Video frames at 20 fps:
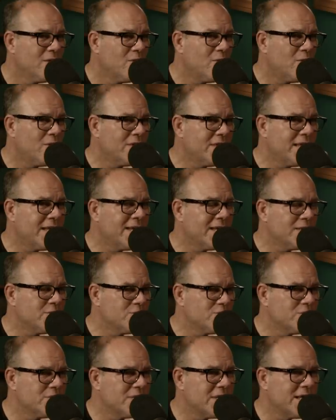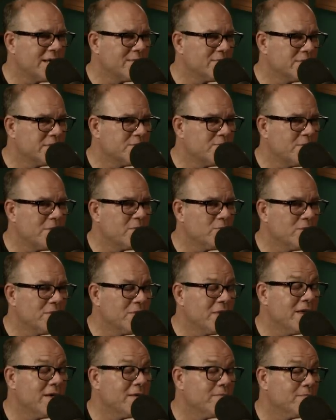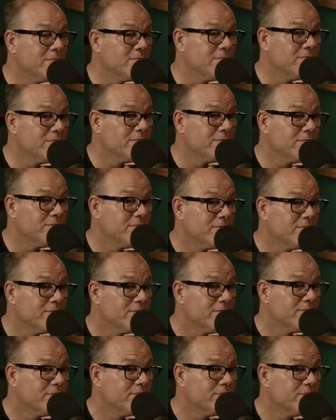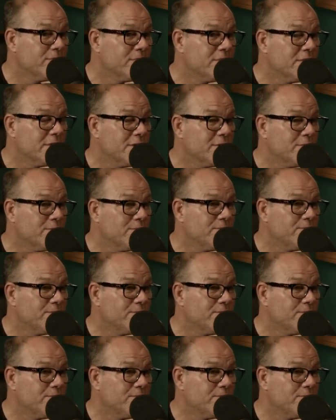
all that extra time is spent with them. You know.